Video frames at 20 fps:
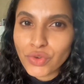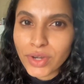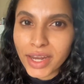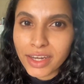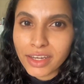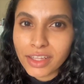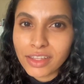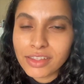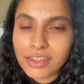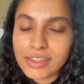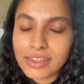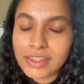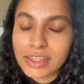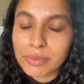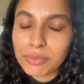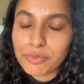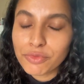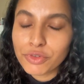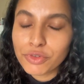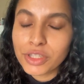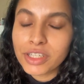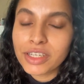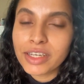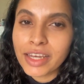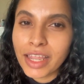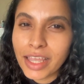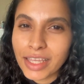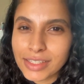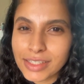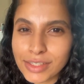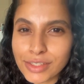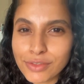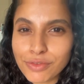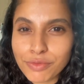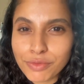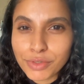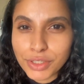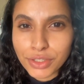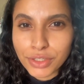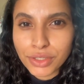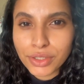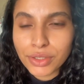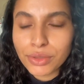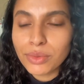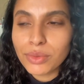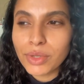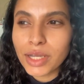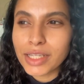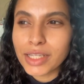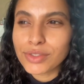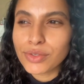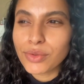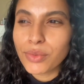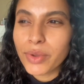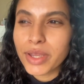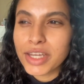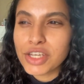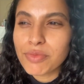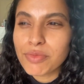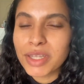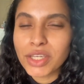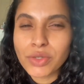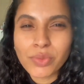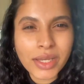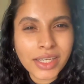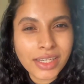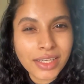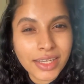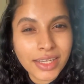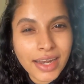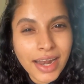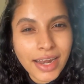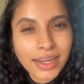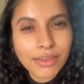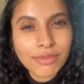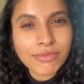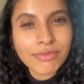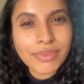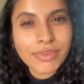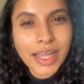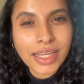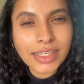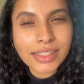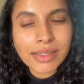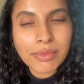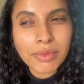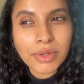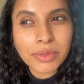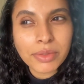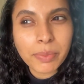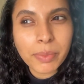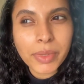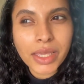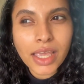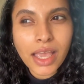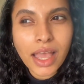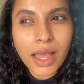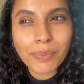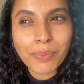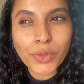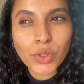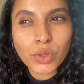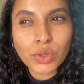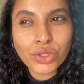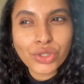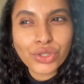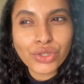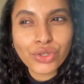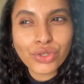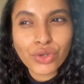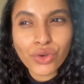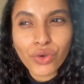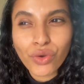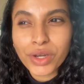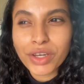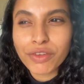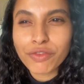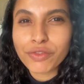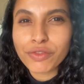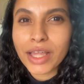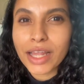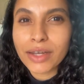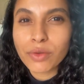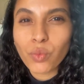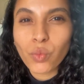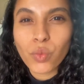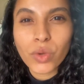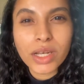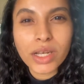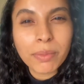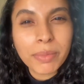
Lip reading: writing the script for the next video. It's going to be 20 random facts about me. I'm not sure if that will